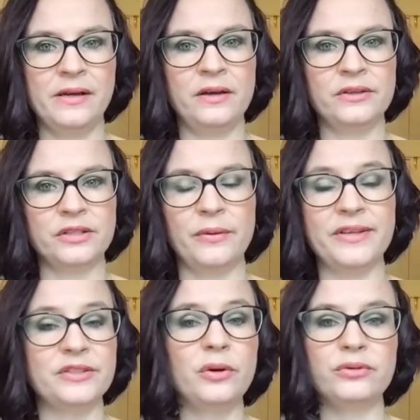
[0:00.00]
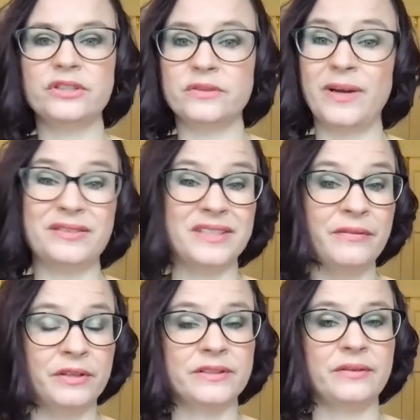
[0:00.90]
So it's not just about
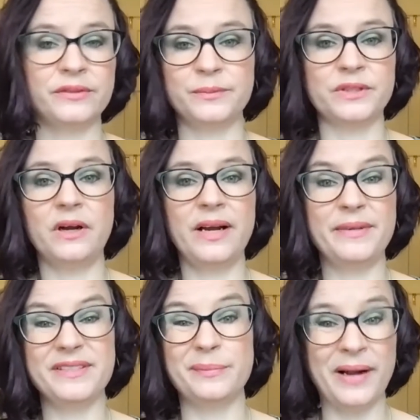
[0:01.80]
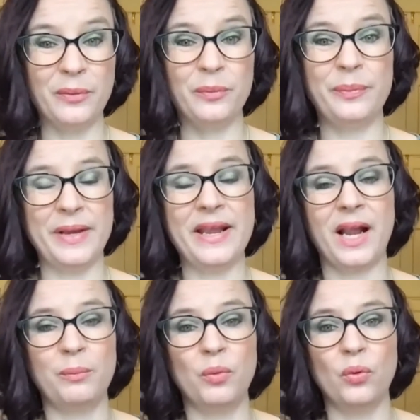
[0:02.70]
saving yourself some time, it's about being
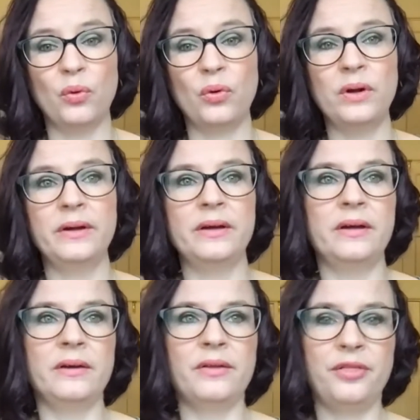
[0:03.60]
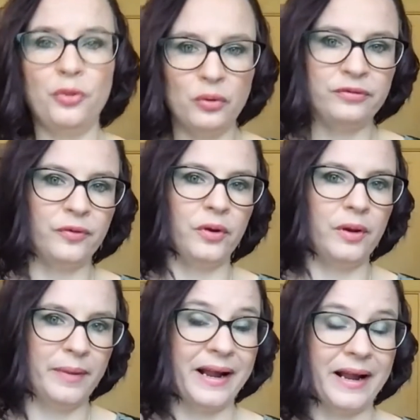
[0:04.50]
more thoughtful
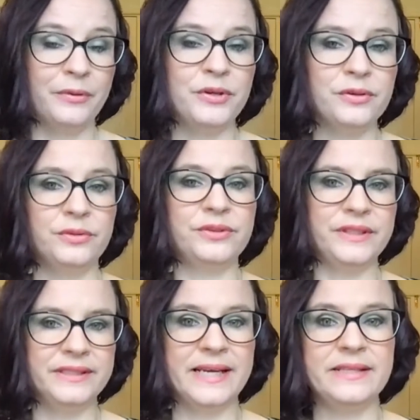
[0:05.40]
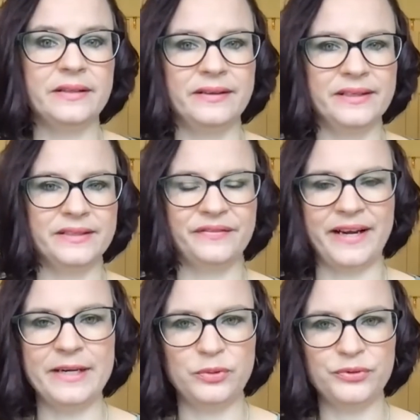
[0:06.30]
about how you use the data that is
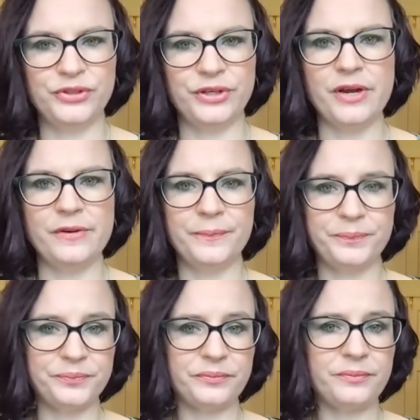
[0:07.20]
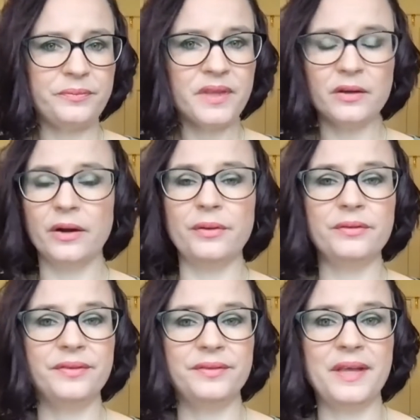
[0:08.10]
available to you. You know,
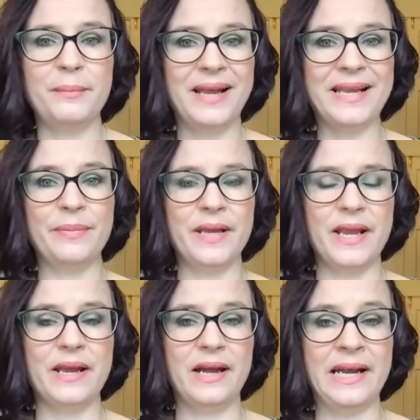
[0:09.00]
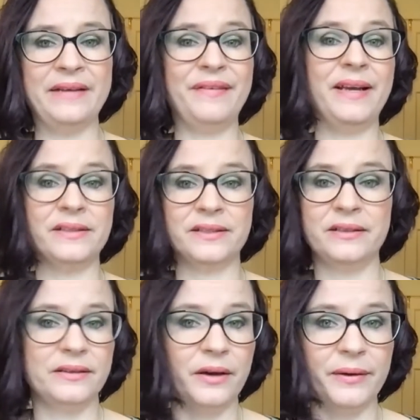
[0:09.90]
there may be an event
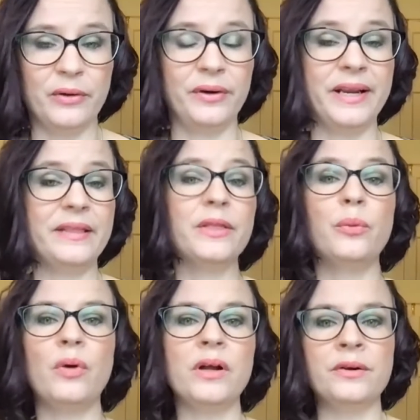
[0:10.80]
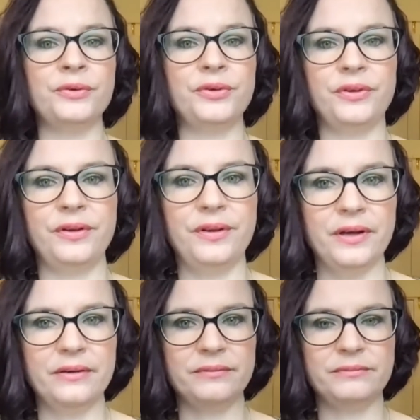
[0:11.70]
going on in the world that